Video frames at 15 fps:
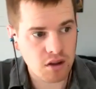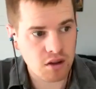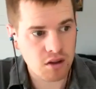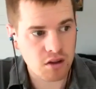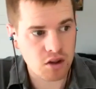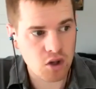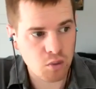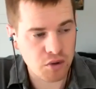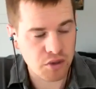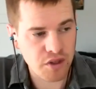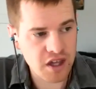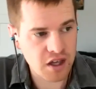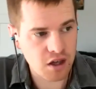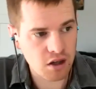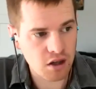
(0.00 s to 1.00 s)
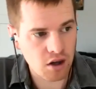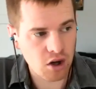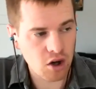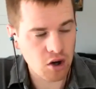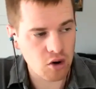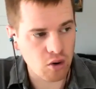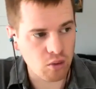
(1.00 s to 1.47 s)
you would think,
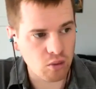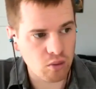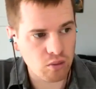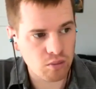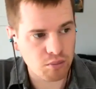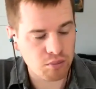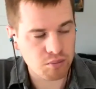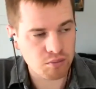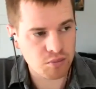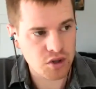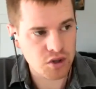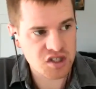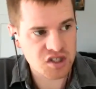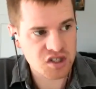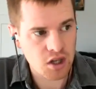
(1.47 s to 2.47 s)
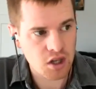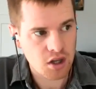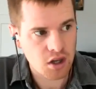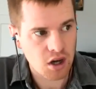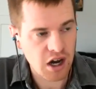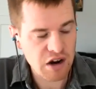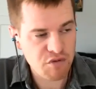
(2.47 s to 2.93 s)
oh, this
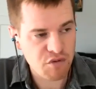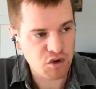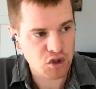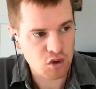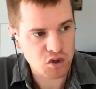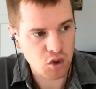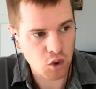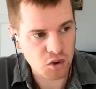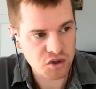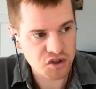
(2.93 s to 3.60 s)
high fructose corn